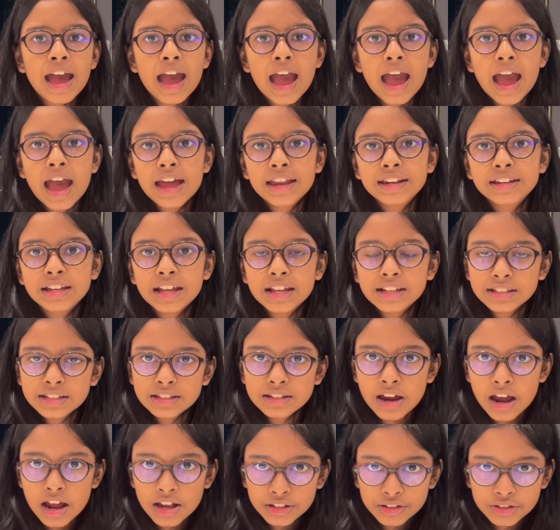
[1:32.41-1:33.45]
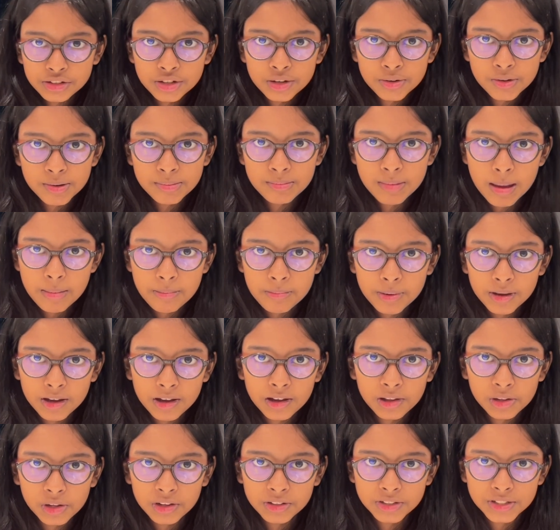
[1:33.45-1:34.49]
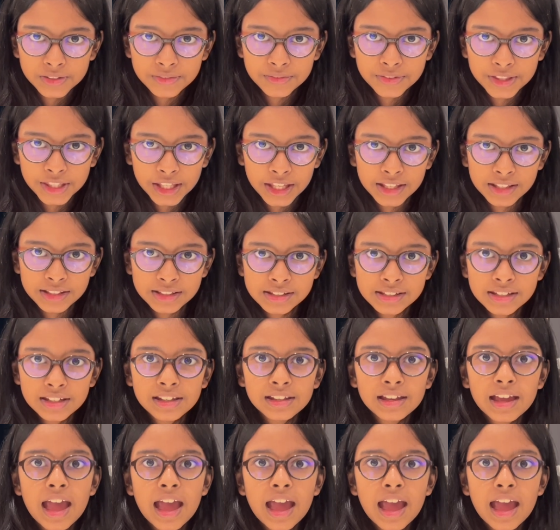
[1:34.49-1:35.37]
and it starts to remember a lot of things